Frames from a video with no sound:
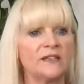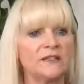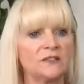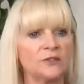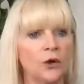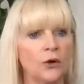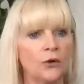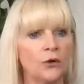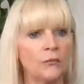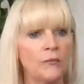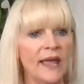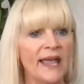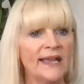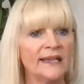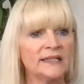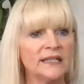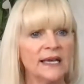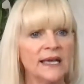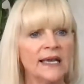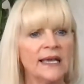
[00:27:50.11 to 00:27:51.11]

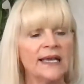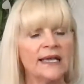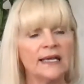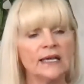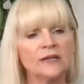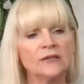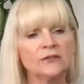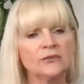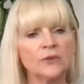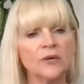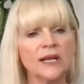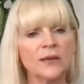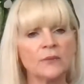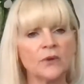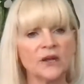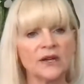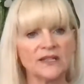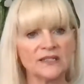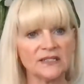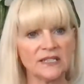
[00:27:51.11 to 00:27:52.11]
soulmate. Here's what I'm
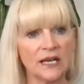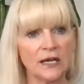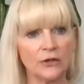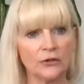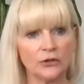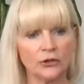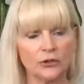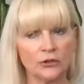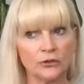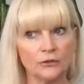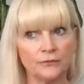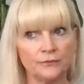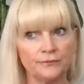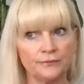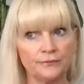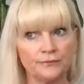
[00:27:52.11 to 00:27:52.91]
going to tell you.